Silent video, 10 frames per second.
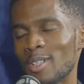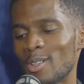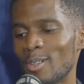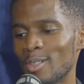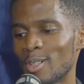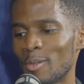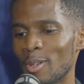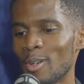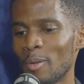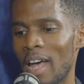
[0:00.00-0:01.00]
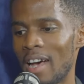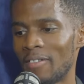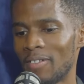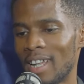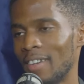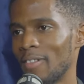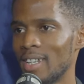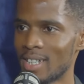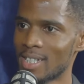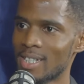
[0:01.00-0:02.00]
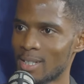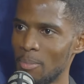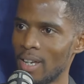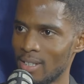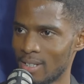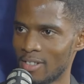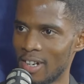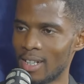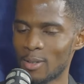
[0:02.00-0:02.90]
So we have the Adventist space, right?